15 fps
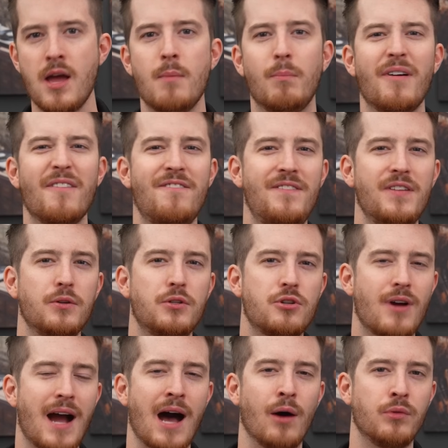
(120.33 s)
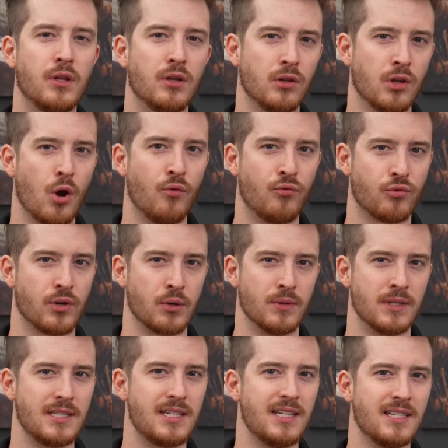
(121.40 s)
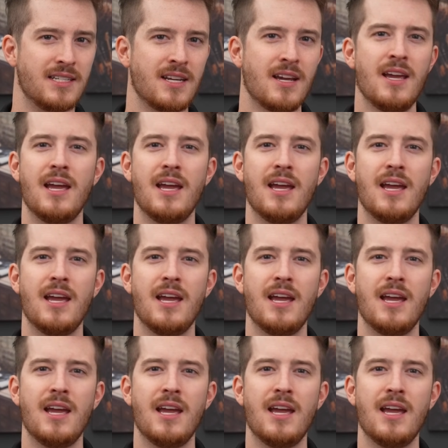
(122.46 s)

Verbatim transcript: but filter out the low frequencies.